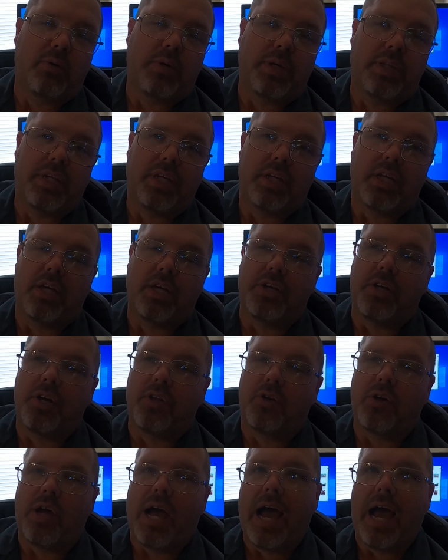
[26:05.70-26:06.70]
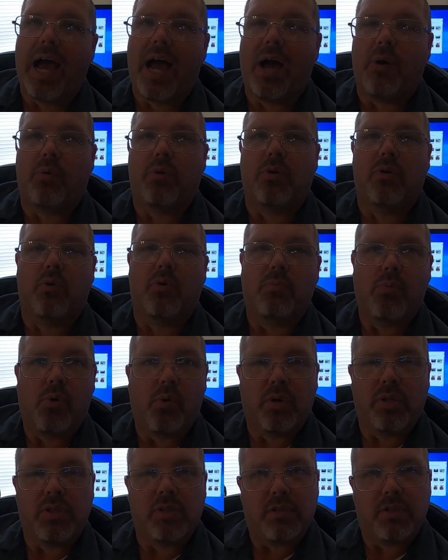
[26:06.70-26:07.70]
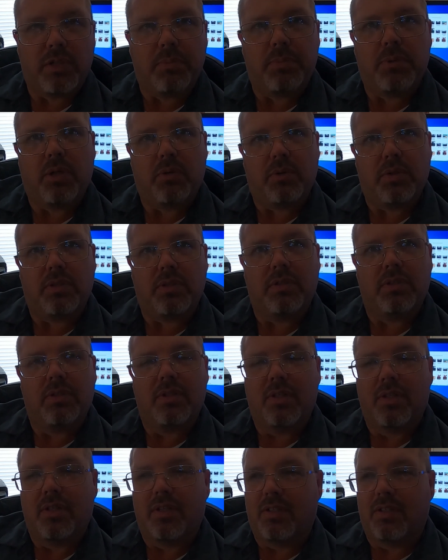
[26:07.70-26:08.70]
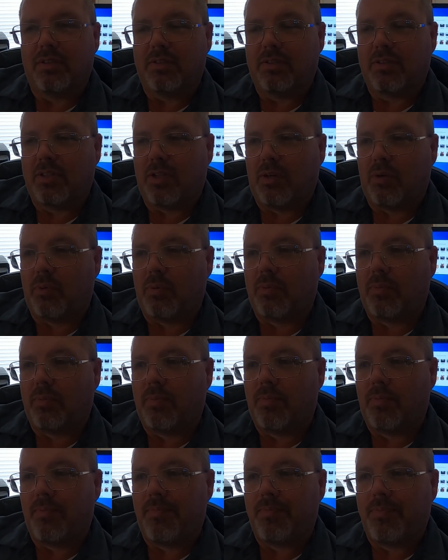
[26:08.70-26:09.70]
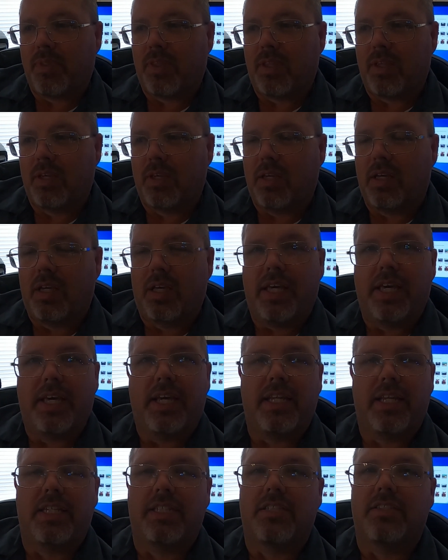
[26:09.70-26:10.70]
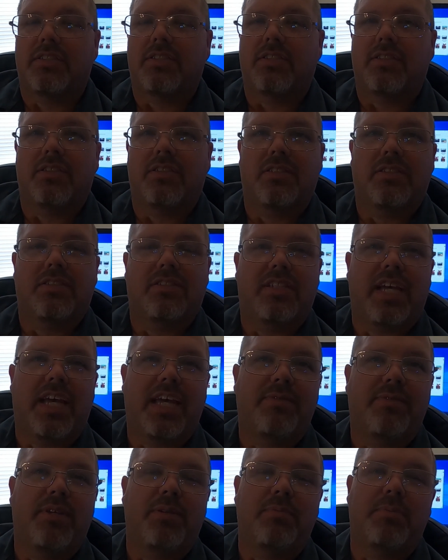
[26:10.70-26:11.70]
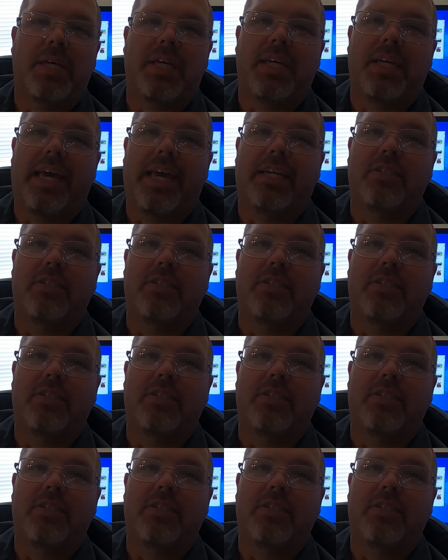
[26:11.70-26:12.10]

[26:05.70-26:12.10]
and then another hour or more to upload it. So it is saving me a